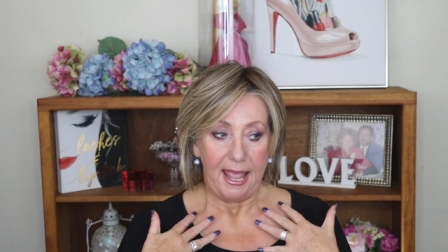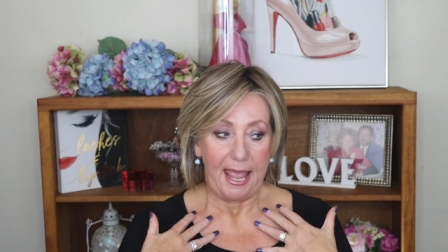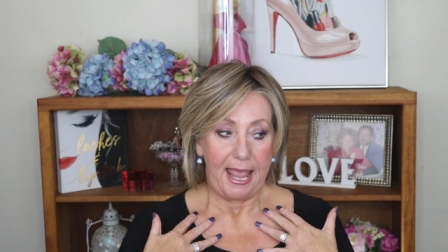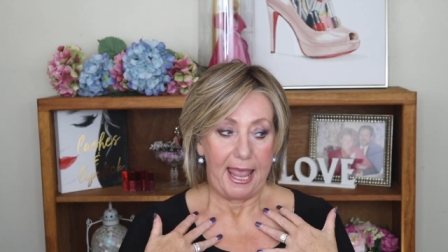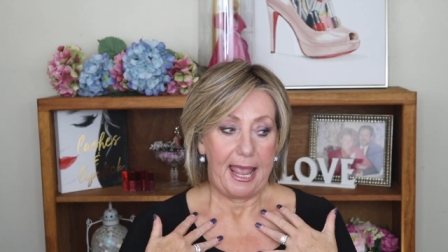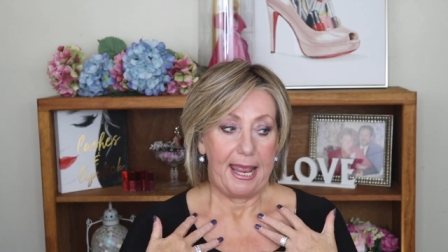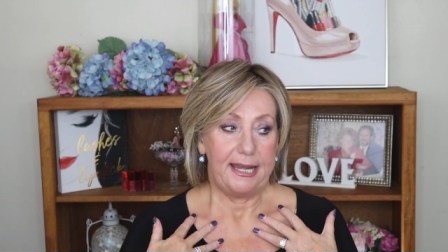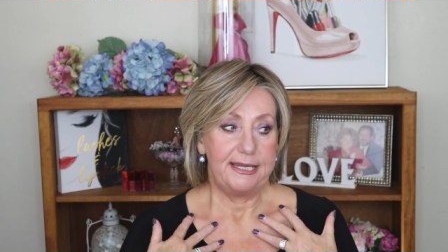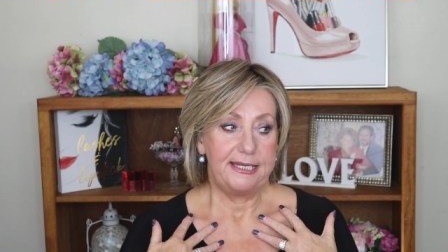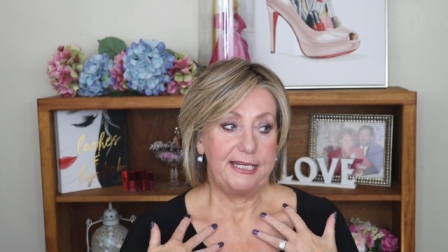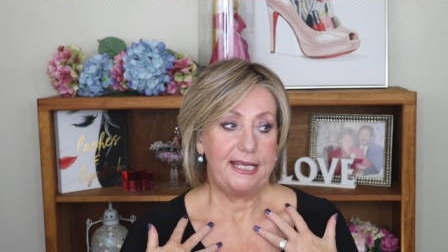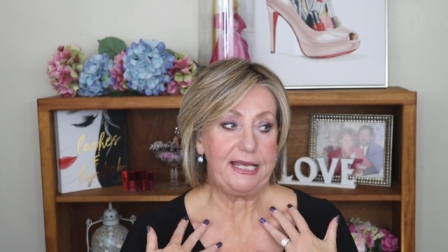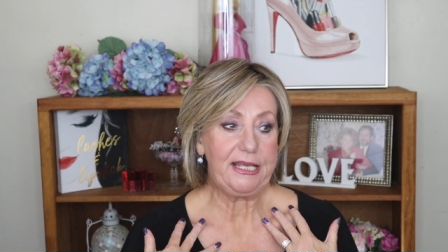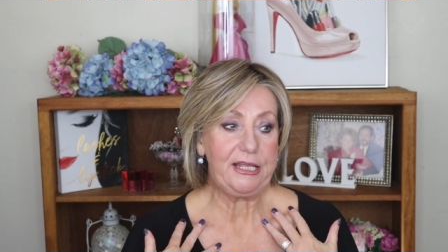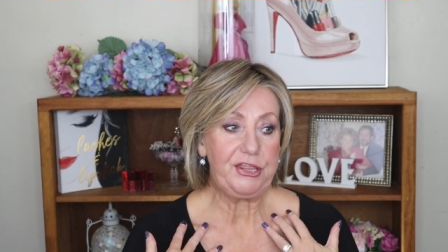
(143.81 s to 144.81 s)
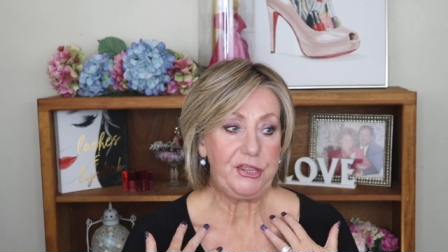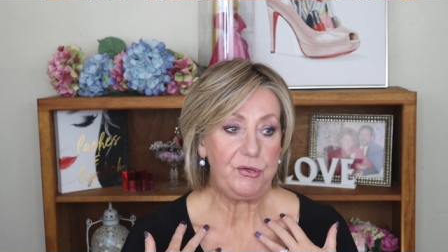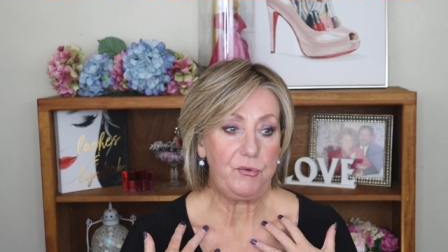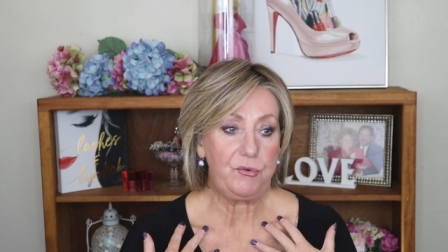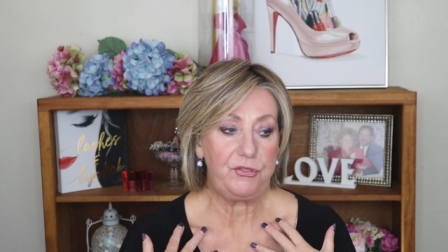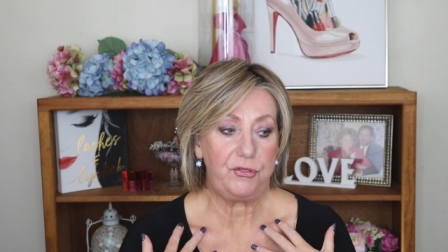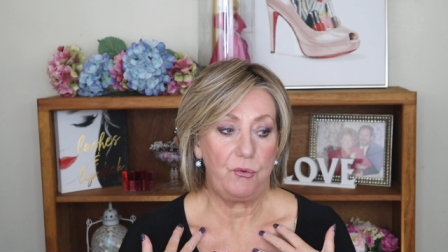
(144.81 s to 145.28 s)
and
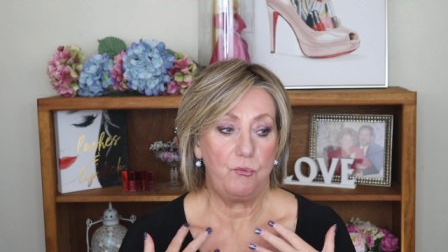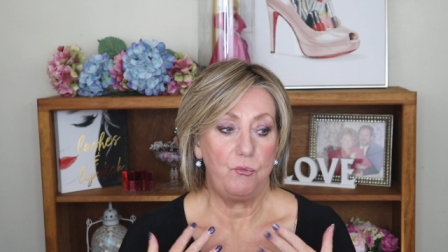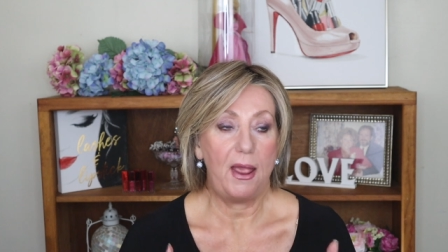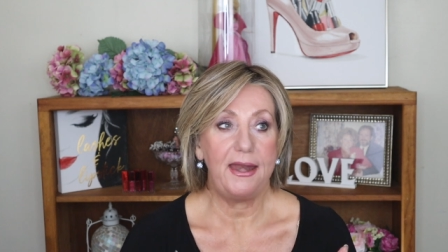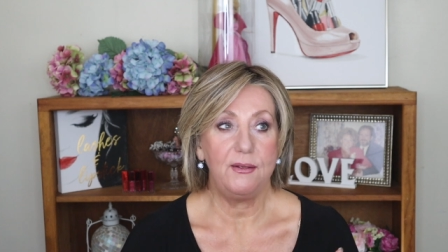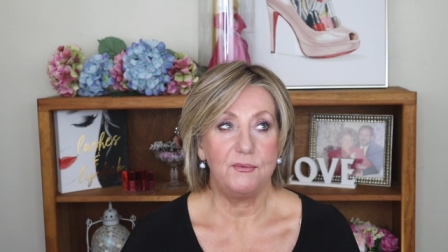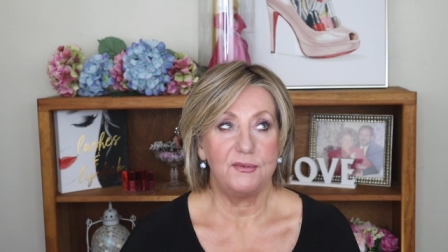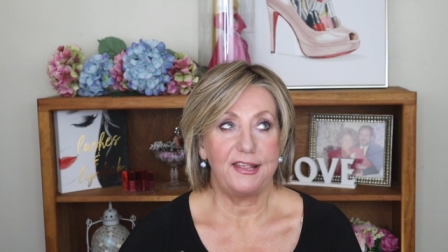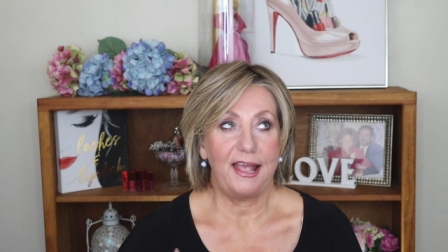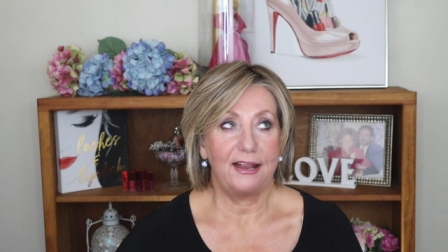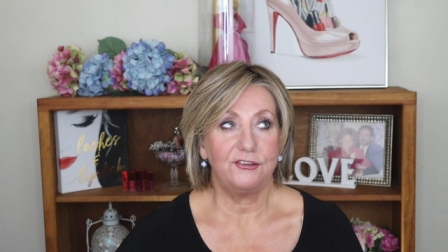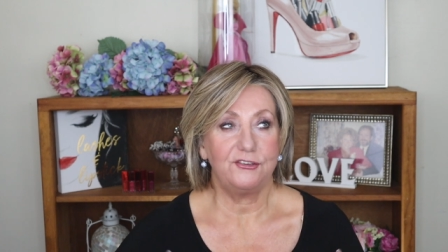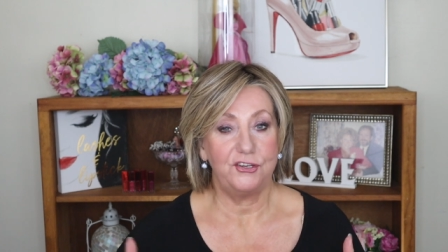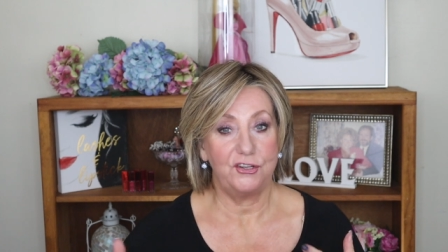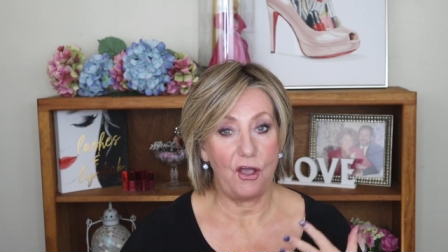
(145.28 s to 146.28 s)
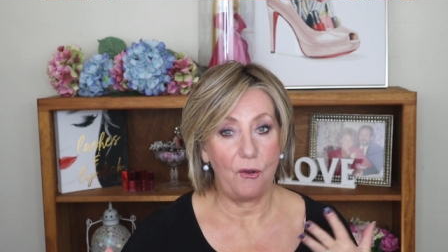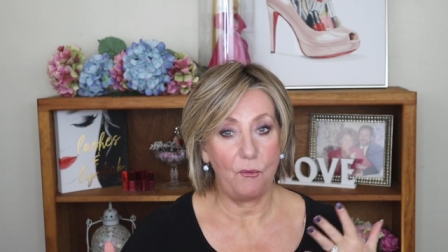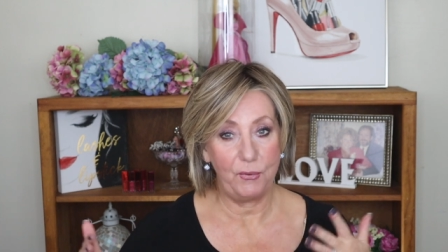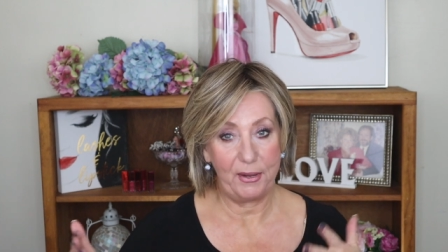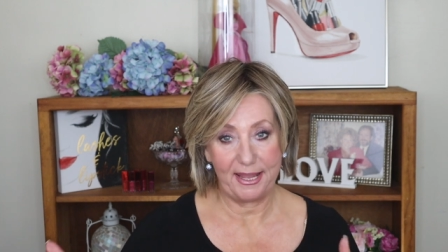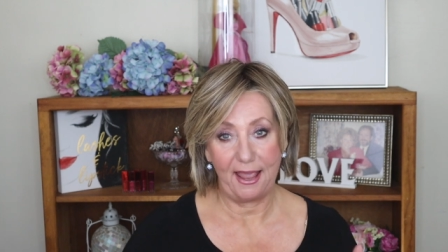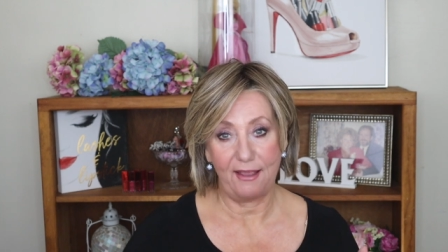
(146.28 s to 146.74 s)
the wedding was actually a
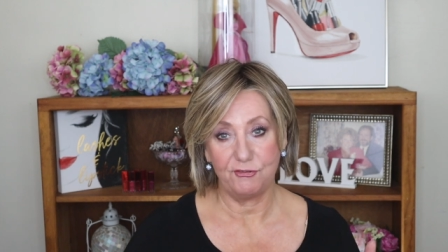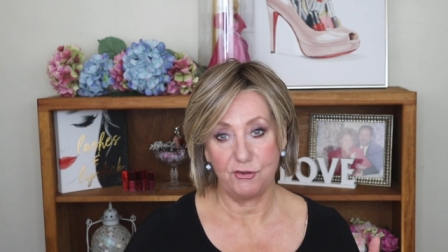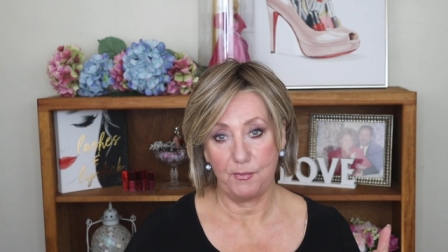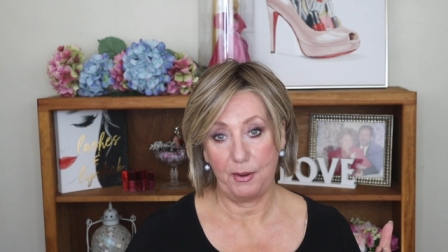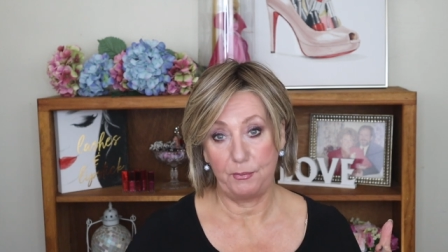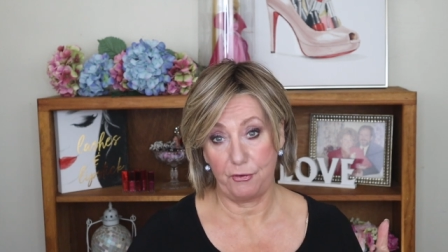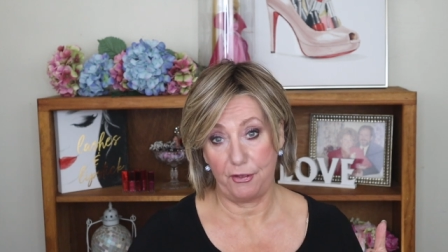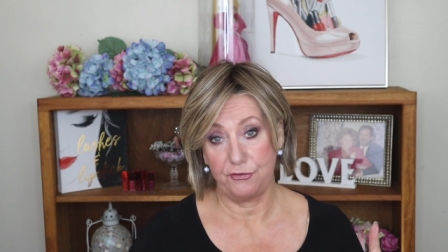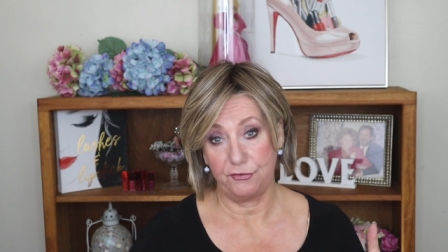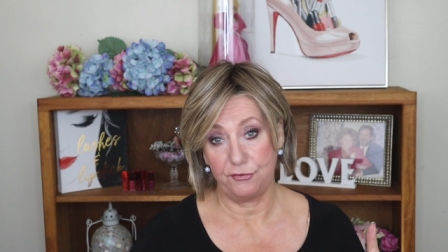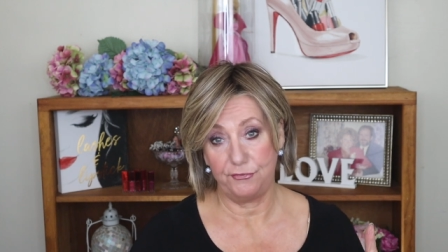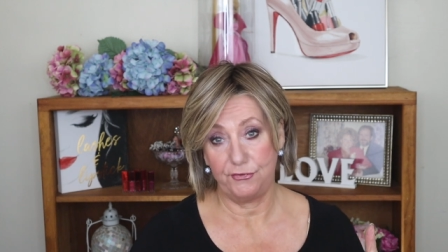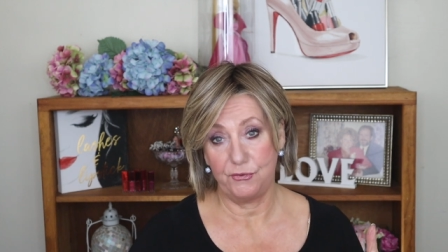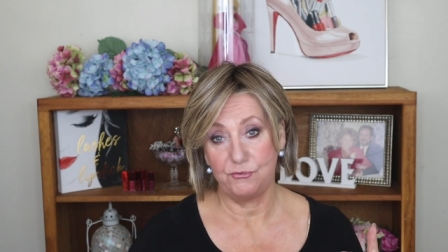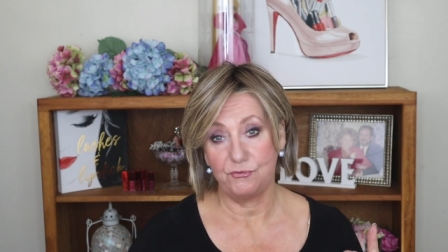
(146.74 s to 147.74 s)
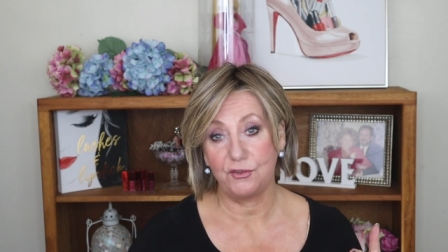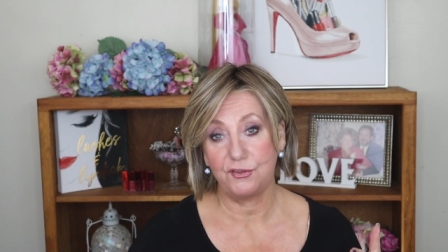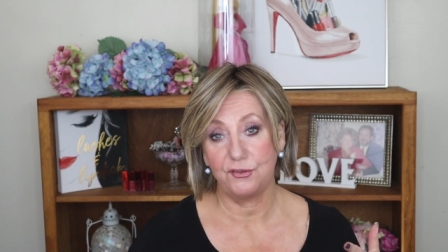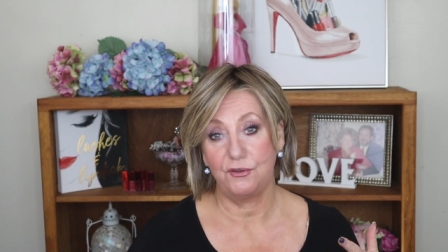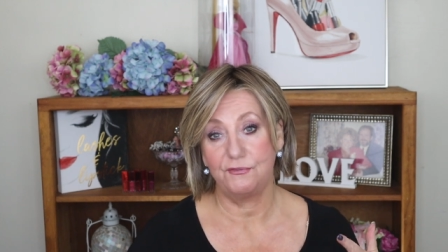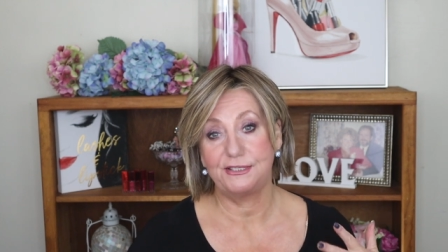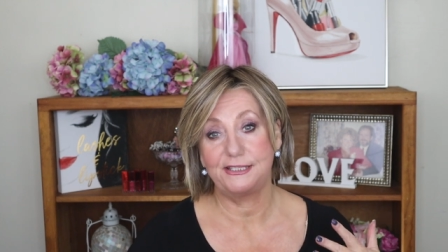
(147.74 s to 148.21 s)
week after my brother's funeral
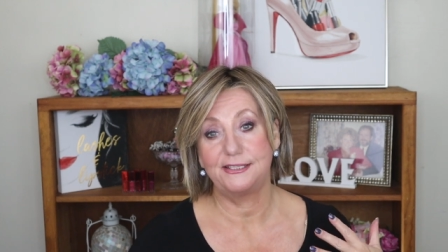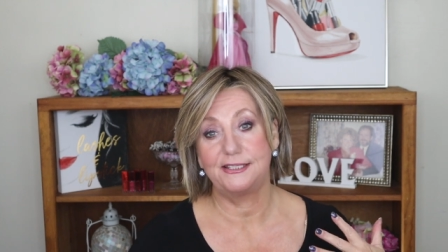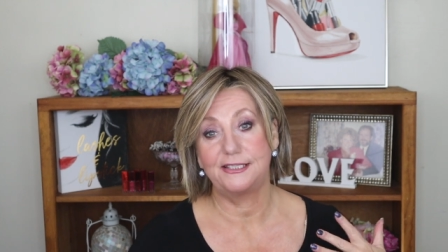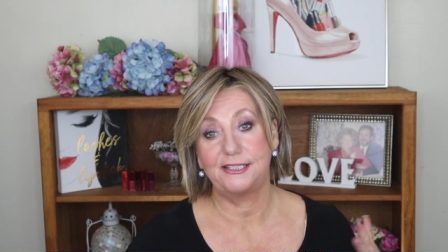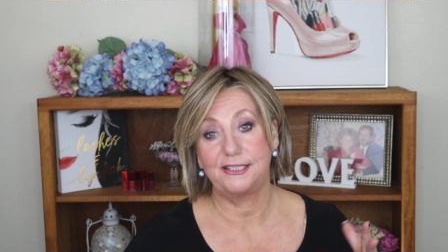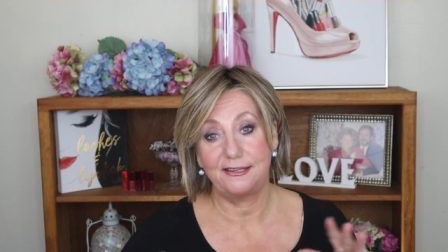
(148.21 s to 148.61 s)
services,